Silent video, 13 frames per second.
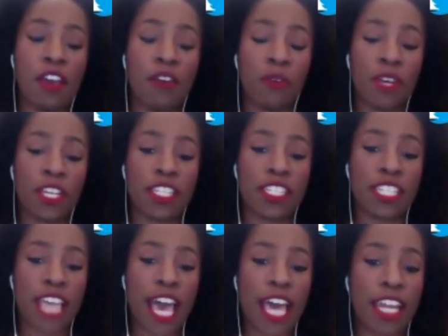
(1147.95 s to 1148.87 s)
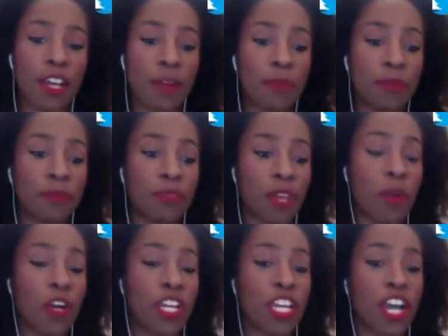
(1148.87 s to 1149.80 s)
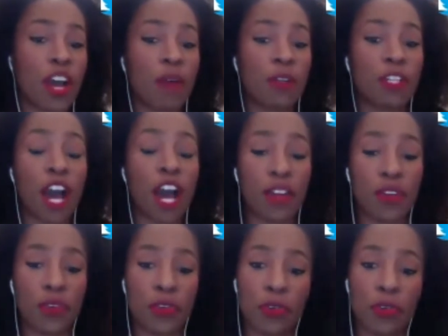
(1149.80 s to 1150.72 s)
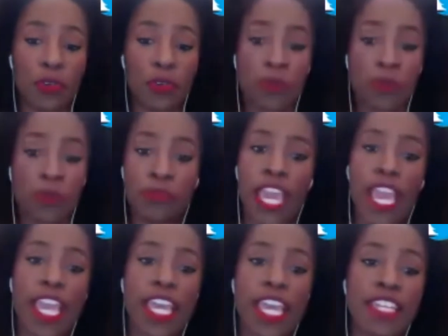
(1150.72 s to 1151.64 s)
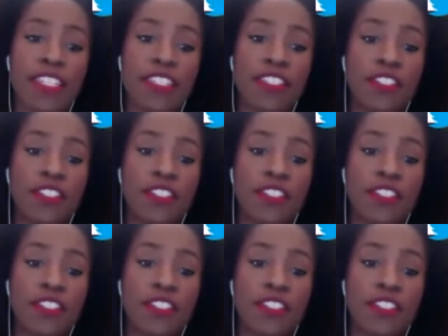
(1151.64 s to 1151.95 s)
was at a party condo room, and